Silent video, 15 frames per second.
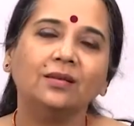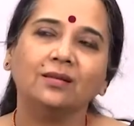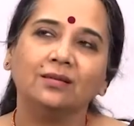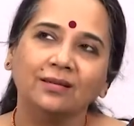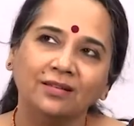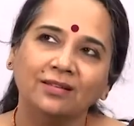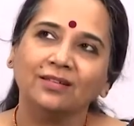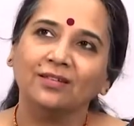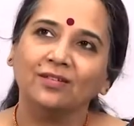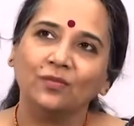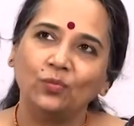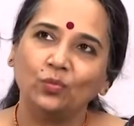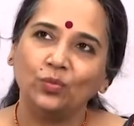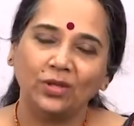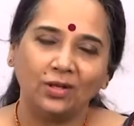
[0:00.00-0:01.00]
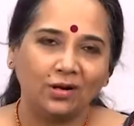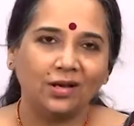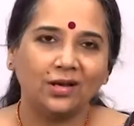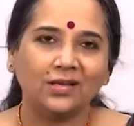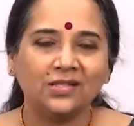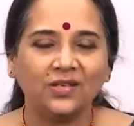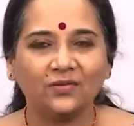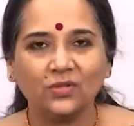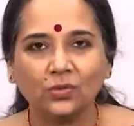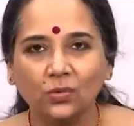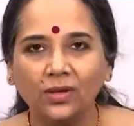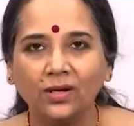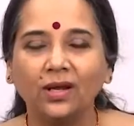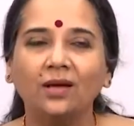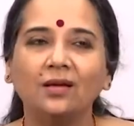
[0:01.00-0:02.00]
That the ragas have
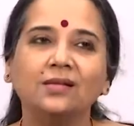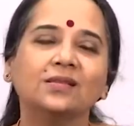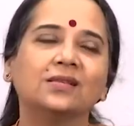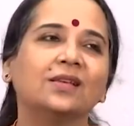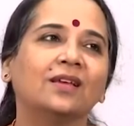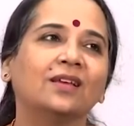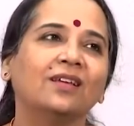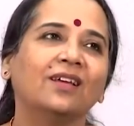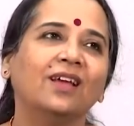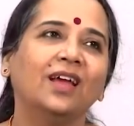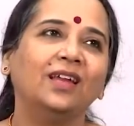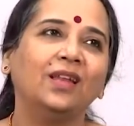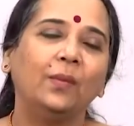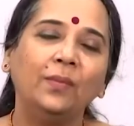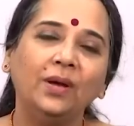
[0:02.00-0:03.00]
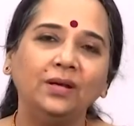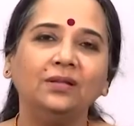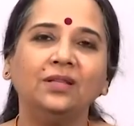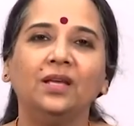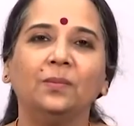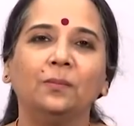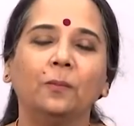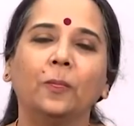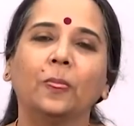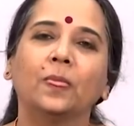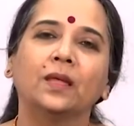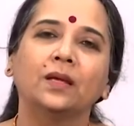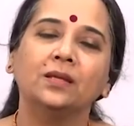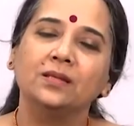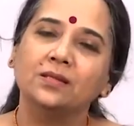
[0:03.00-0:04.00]
swaras, and among them
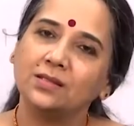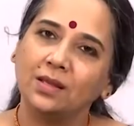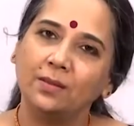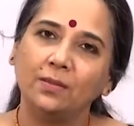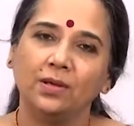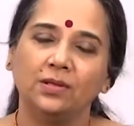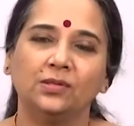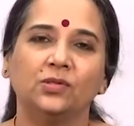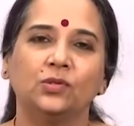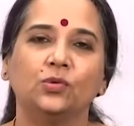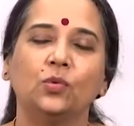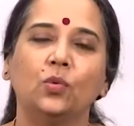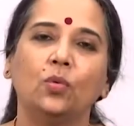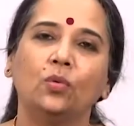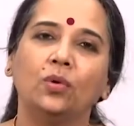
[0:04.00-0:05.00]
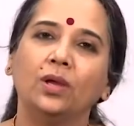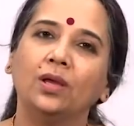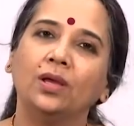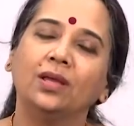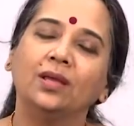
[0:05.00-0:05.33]
some are strong